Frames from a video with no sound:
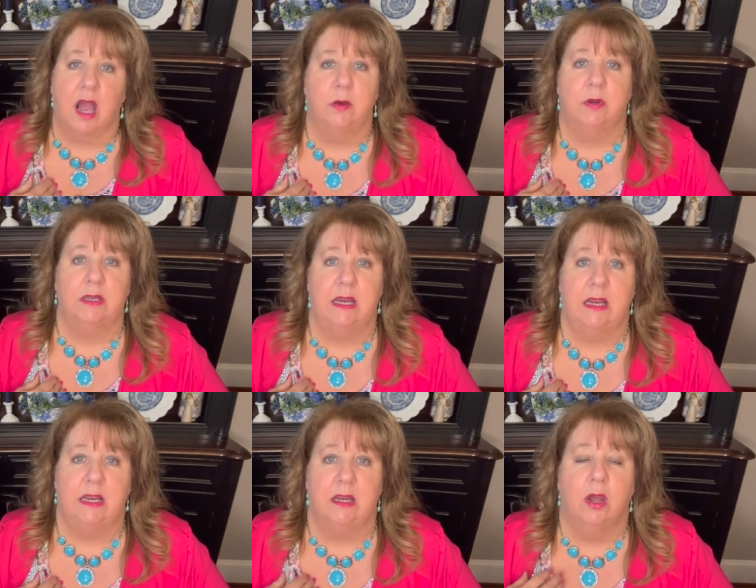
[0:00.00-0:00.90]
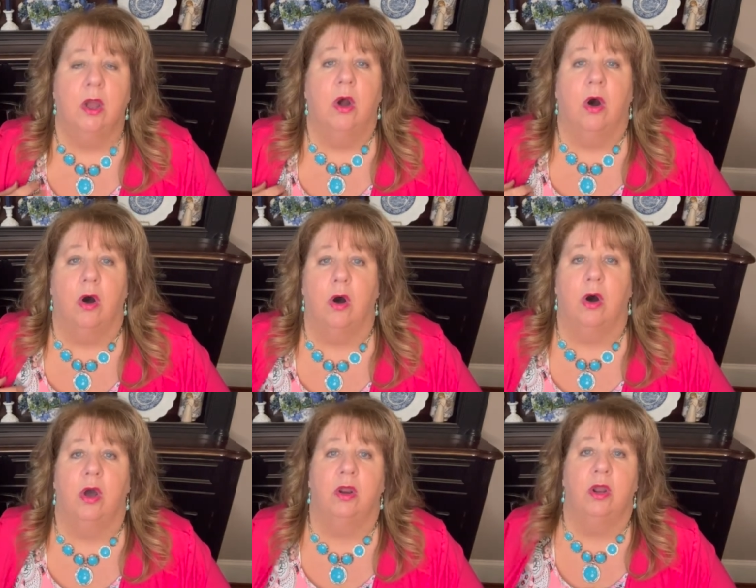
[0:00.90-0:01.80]
I would need
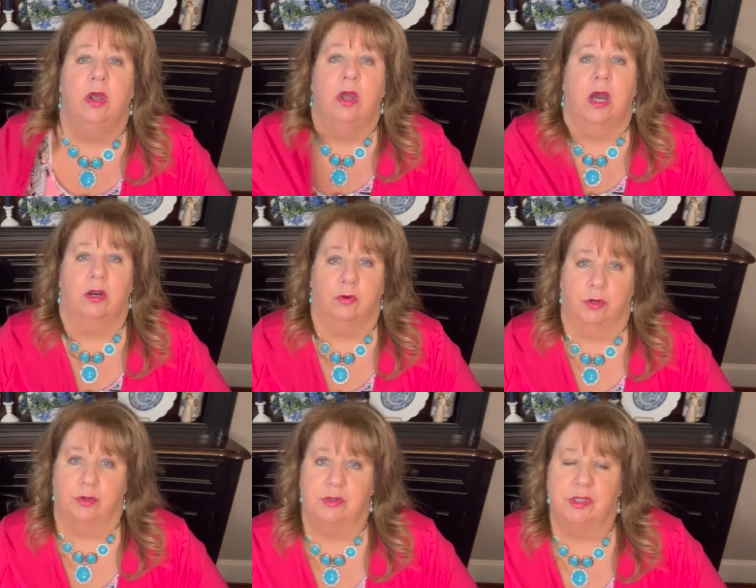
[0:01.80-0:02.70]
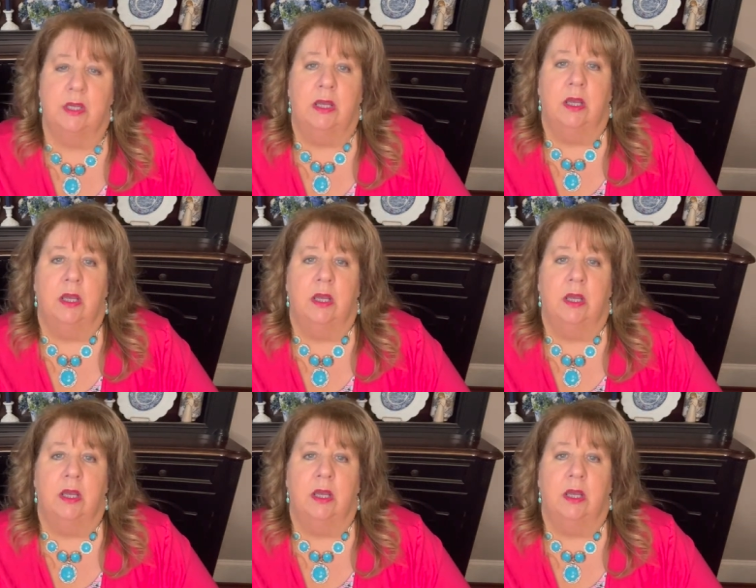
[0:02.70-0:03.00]
on a cruise.